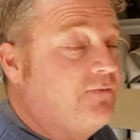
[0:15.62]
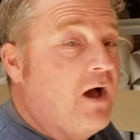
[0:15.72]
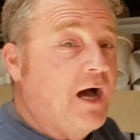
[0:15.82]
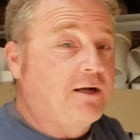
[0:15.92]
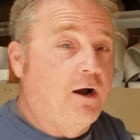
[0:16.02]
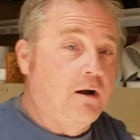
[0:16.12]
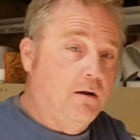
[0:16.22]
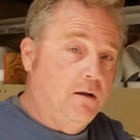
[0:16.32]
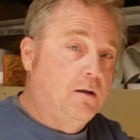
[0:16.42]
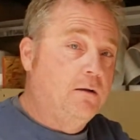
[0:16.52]
got our
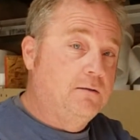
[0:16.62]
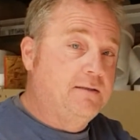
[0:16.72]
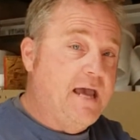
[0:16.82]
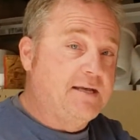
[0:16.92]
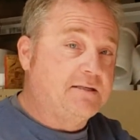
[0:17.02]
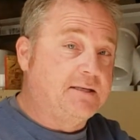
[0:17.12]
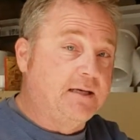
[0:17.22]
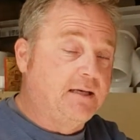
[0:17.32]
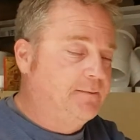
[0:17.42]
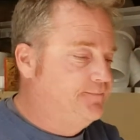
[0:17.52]
test
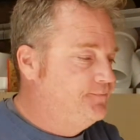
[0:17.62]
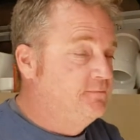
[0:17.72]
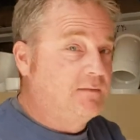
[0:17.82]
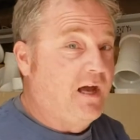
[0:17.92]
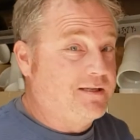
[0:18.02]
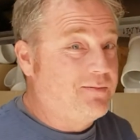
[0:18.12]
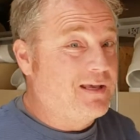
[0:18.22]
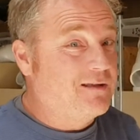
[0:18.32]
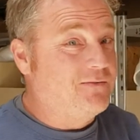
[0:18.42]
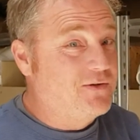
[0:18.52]
tee, not to be
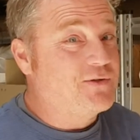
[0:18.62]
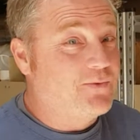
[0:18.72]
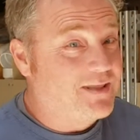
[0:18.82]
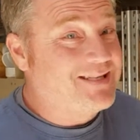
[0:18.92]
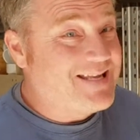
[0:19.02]
confused with